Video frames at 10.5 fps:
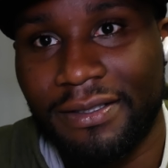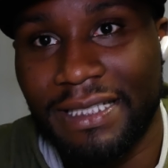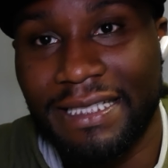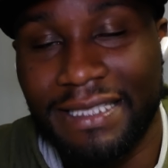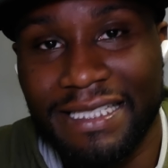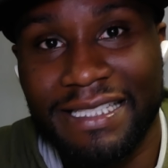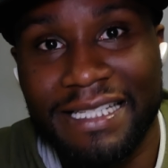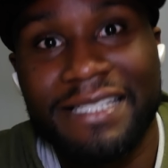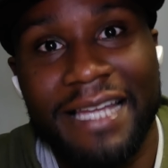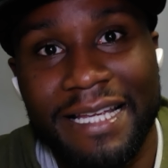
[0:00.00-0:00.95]
these
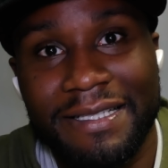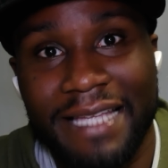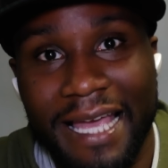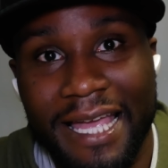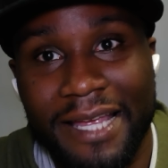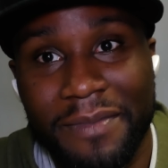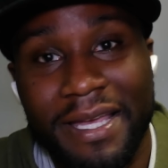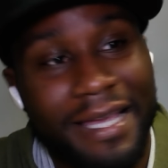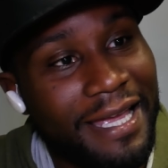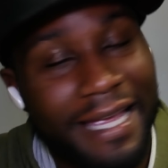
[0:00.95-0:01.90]
just changed the game.
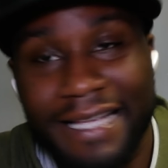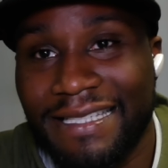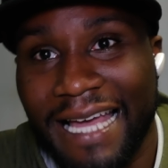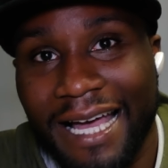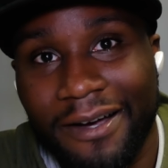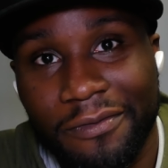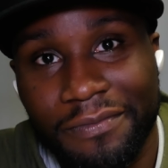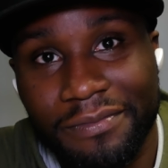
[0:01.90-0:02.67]
Hands down,